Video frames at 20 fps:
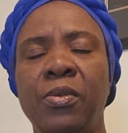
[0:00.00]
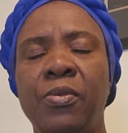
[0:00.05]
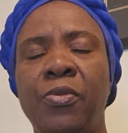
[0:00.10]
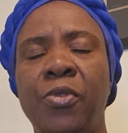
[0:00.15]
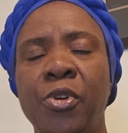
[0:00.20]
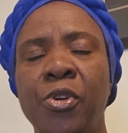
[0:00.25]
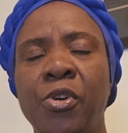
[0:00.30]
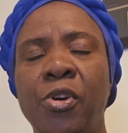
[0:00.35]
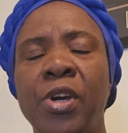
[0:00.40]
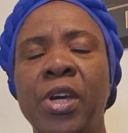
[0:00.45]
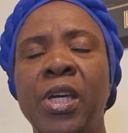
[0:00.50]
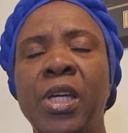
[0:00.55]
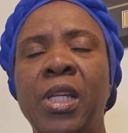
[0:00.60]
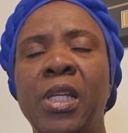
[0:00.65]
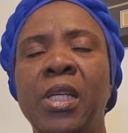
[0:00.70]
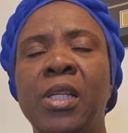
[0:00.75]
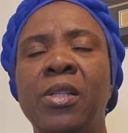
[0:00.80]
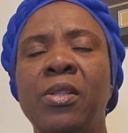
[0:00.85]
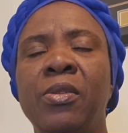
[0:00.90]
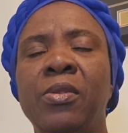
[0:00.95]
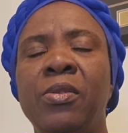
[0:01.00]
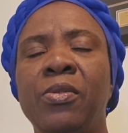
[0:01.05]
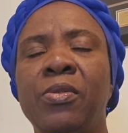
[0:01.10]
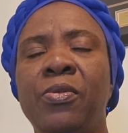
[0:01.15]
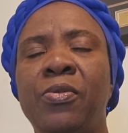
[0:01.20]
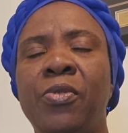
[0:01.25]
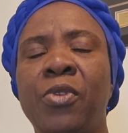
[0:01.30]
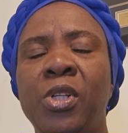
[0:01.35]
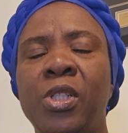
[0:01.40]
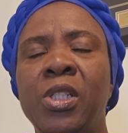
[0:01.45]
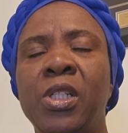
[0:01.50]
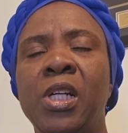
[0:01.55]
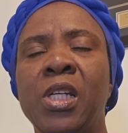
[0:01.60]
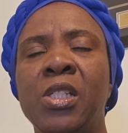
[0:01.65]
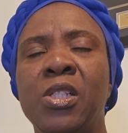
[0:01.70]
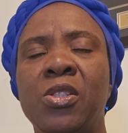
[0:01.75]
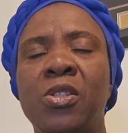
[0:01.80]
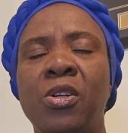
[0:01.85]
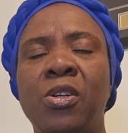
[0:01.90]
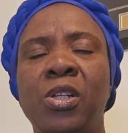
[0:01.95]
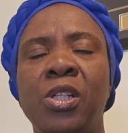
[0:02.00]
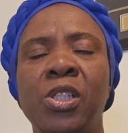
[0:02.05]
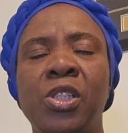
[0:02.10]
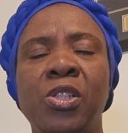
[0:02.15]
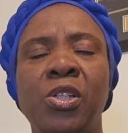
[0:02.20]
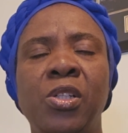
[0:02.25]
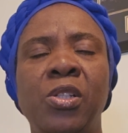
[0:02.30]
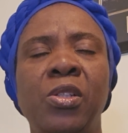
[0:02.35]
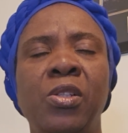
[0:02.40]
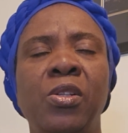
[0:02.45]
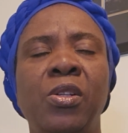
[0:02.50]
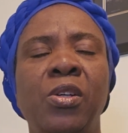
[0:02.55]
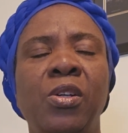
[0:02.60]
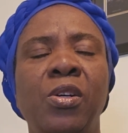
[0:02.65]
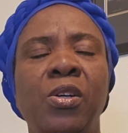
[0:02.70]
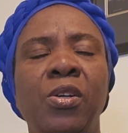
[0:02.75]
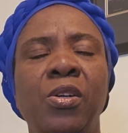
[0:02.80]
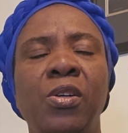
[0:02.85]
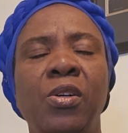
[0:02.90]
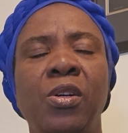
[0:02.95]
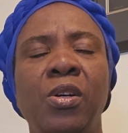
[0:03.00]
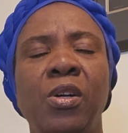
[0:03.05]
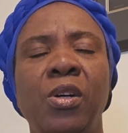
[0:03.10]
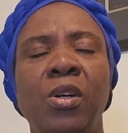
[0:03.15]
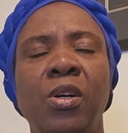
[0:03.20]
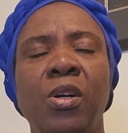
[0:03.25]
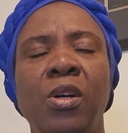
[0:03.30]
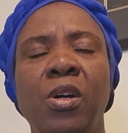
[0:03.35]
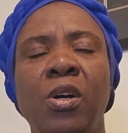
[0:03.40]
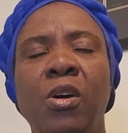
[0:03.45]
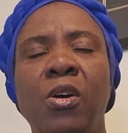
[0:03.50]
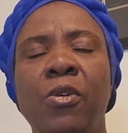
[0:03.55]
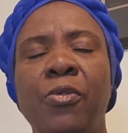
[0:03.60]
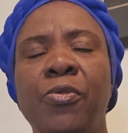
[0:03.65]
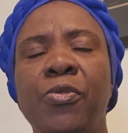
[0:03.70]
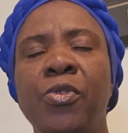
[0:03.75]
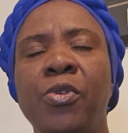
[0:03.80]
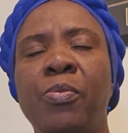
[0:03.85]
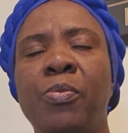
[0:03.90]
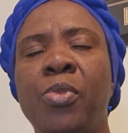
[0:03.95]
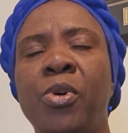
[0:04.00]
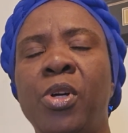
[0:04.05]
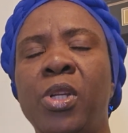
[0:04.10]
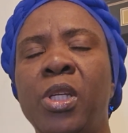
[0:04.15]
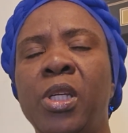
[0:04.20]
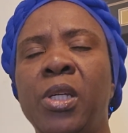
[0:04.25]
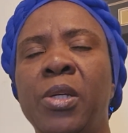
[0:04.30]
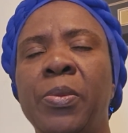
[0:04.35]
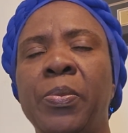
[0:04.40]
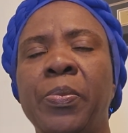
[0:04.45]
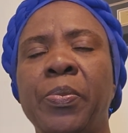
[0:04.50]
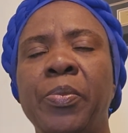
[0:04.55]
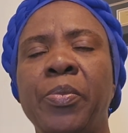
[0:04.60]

for your healing, for the restoration of your body.